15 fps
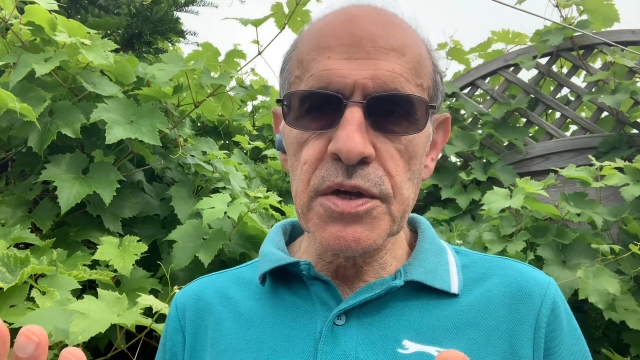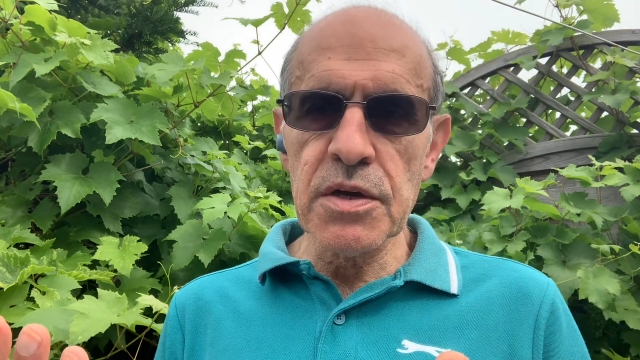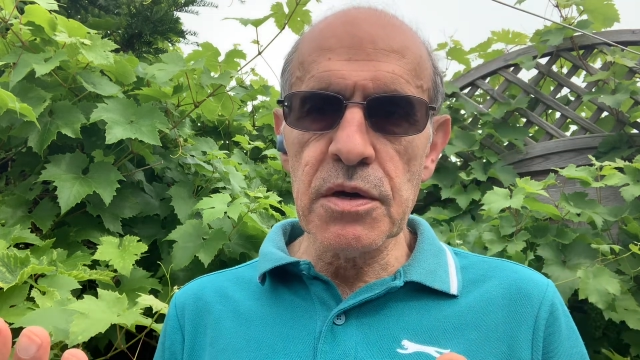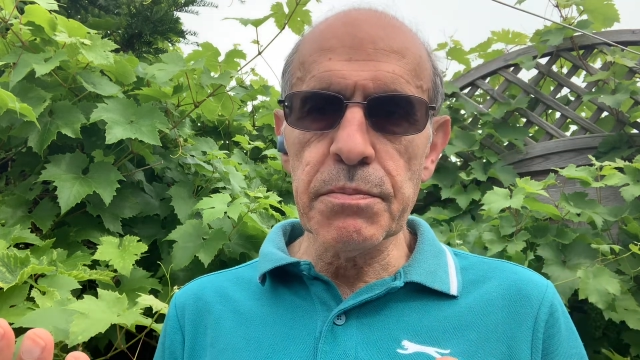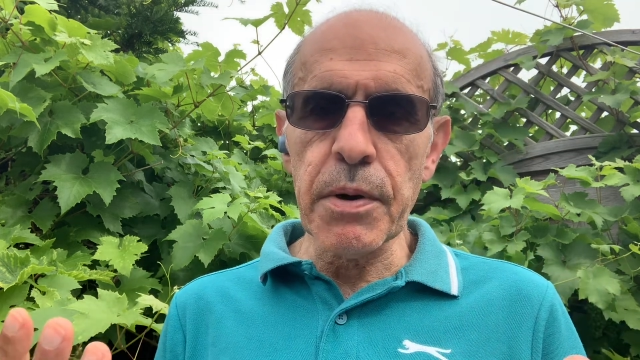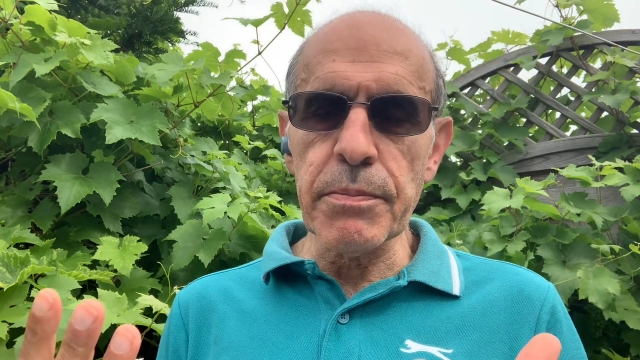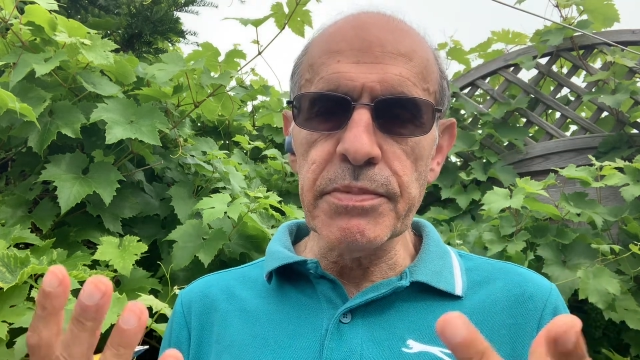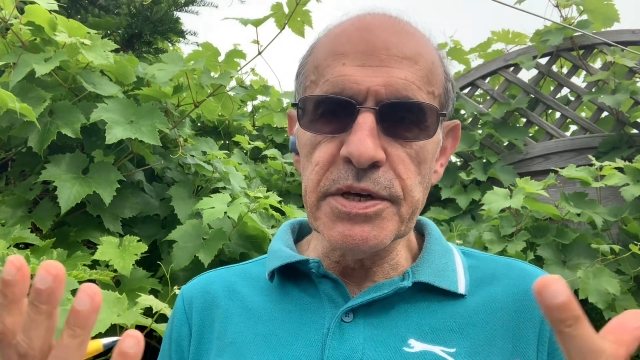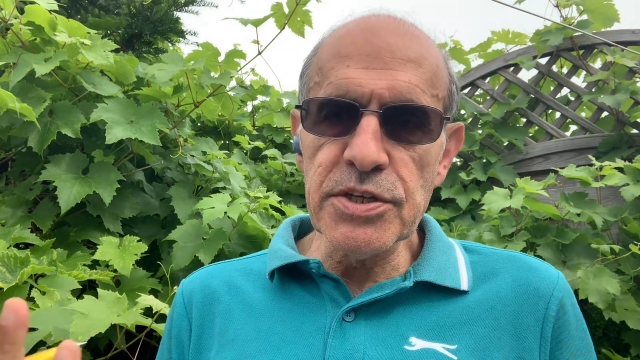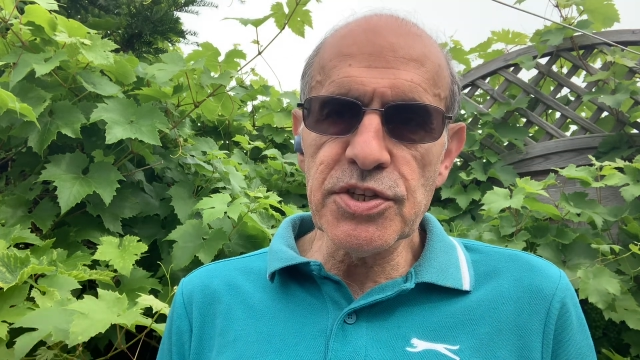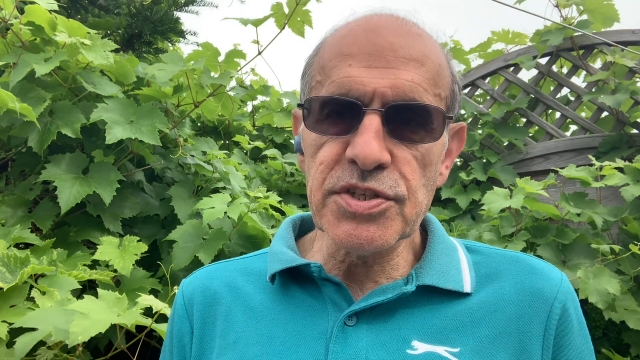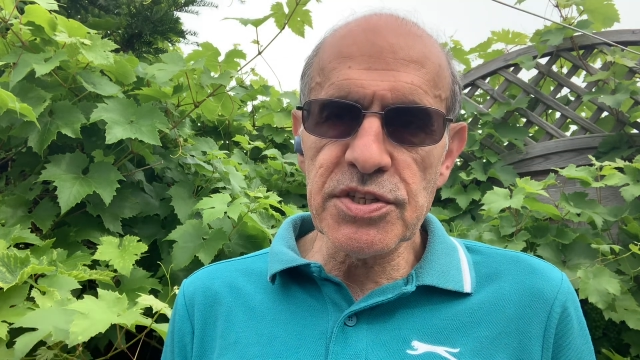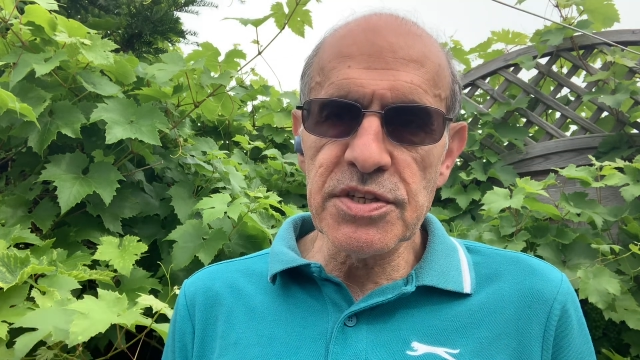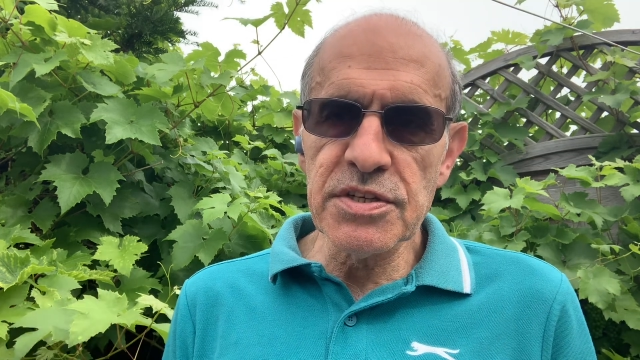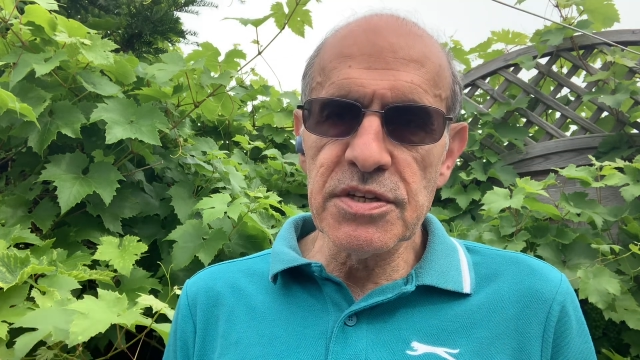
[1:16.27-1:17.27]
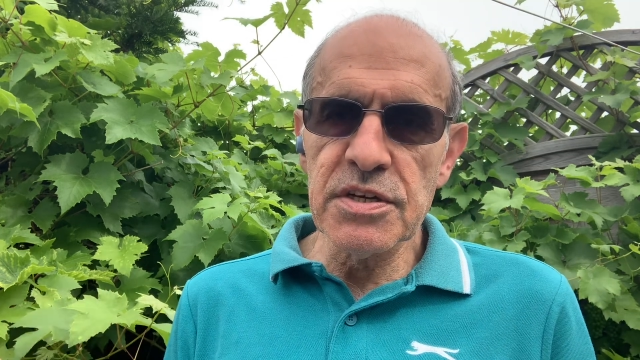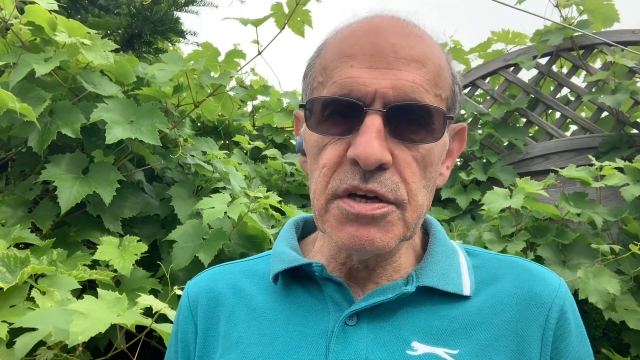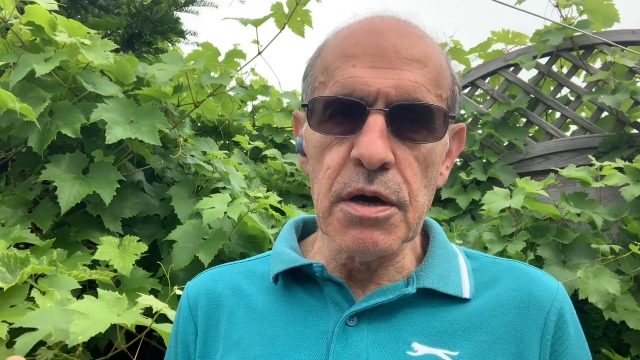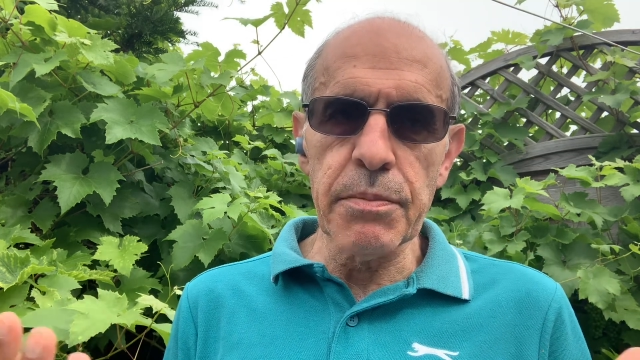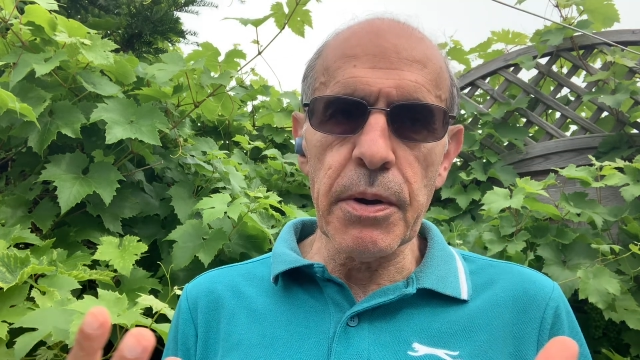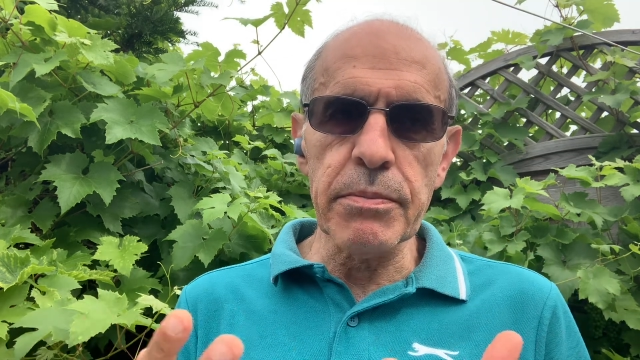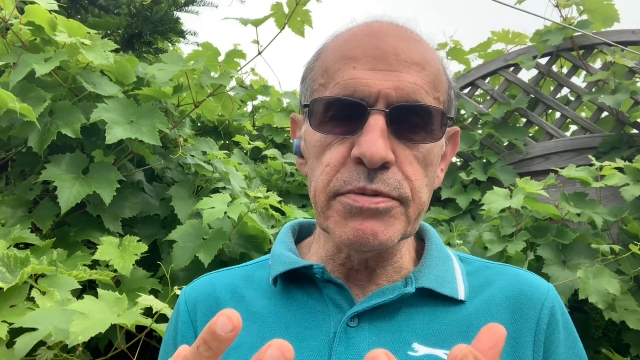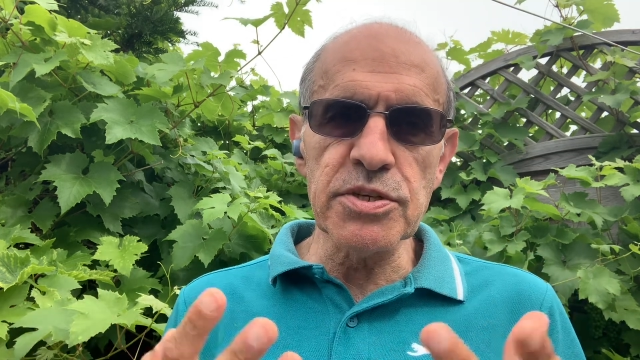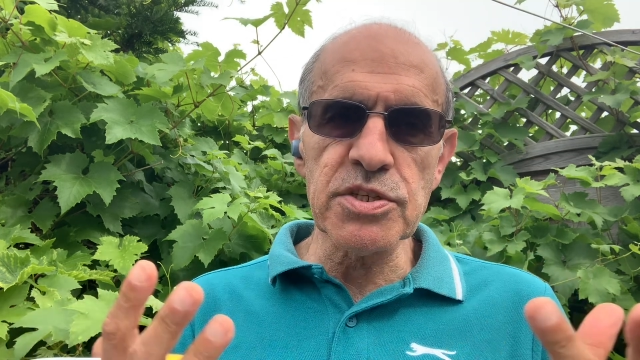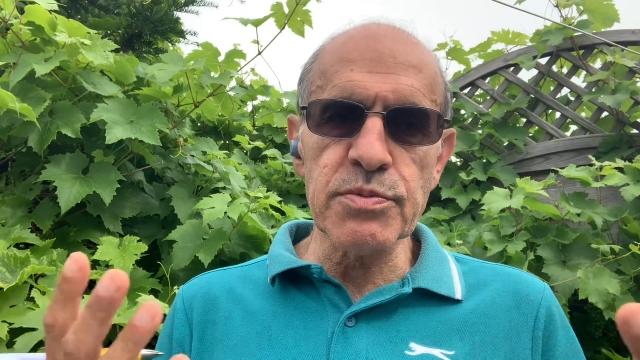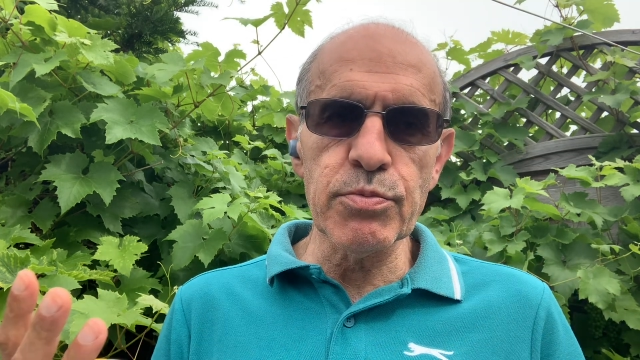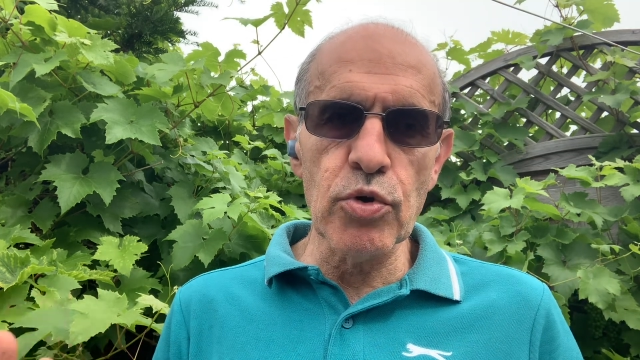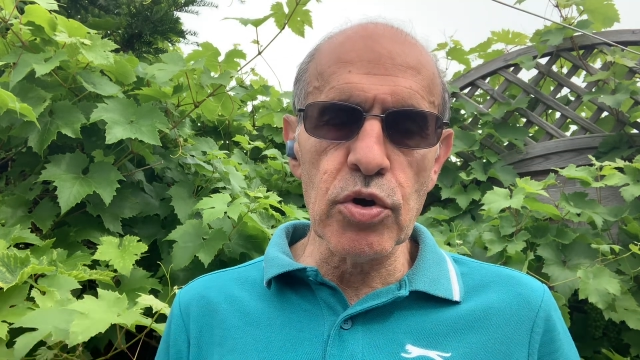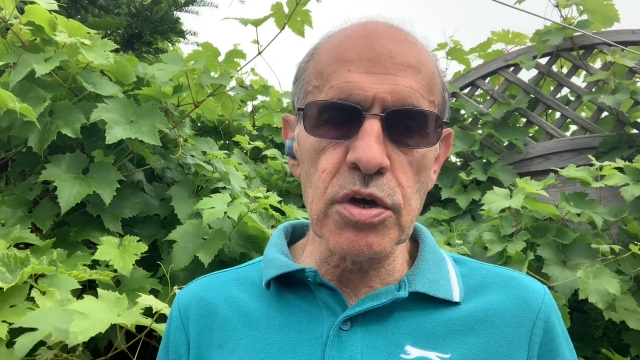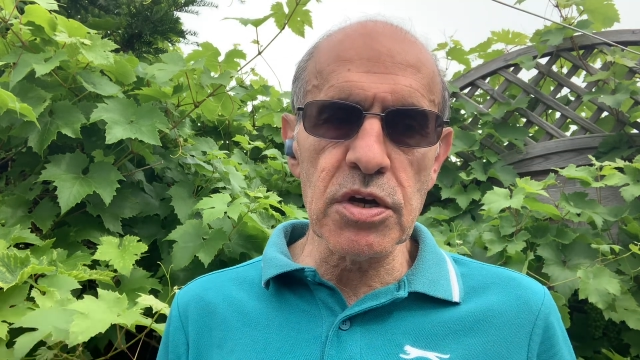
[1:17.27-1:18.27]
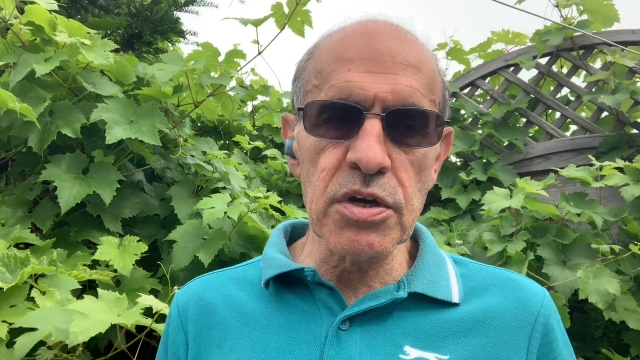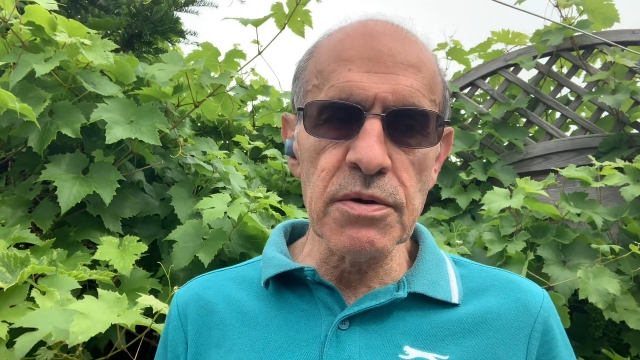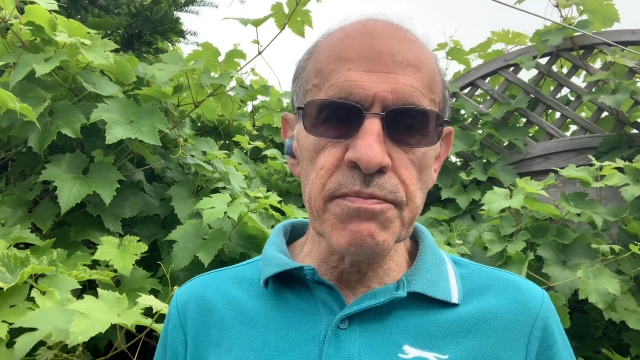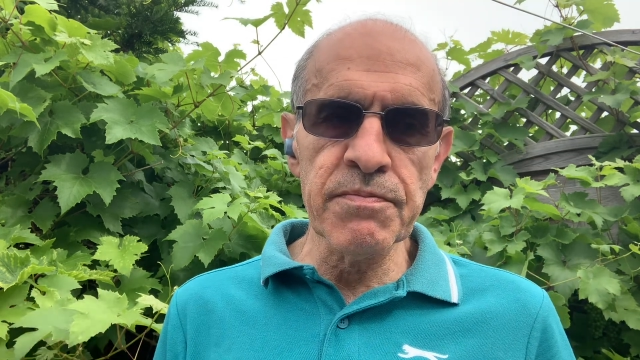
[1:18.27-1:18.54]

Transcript: a published book,